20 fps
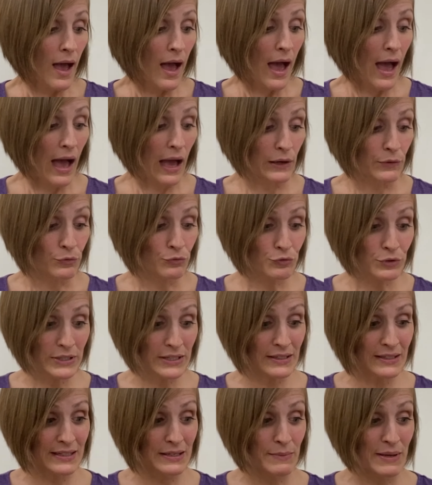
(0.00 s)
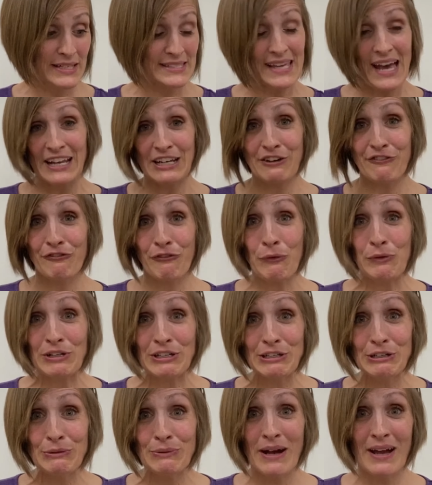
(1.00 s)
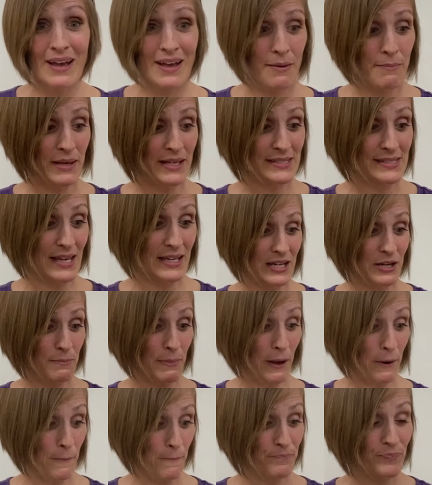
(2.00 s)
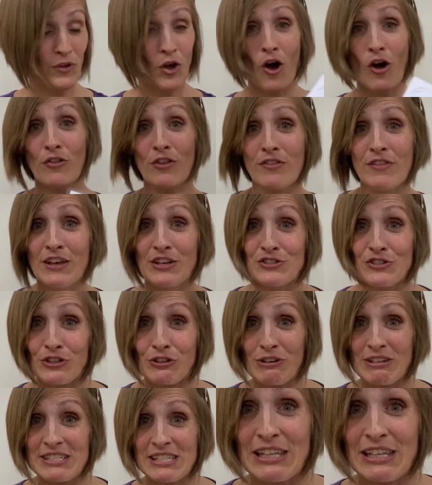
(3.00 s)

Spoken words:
I really am excited for you. I'm excited about all the things you're going to